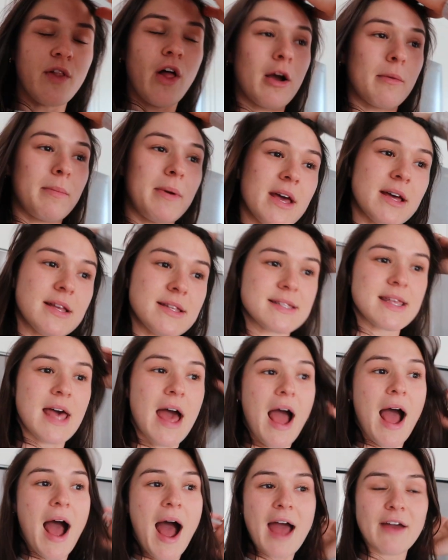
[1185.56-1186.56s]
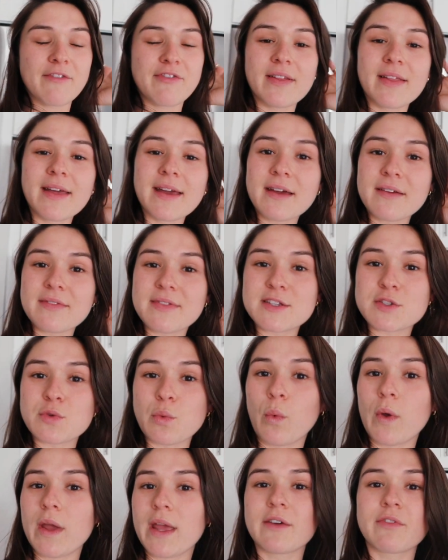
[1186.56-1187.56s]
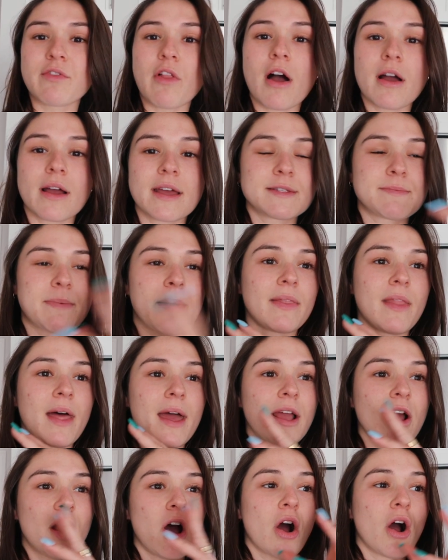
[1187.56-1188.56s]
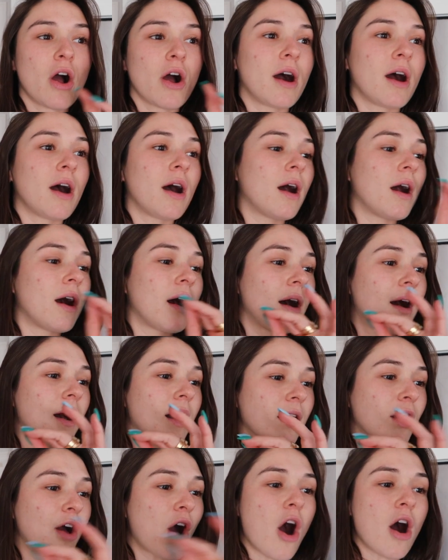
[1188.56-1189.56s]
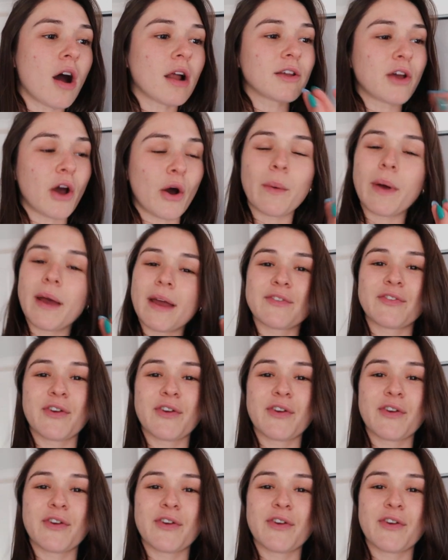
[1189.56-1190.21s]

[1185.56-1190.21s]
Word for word: vlog because I feel like this week vlog has been like ongoing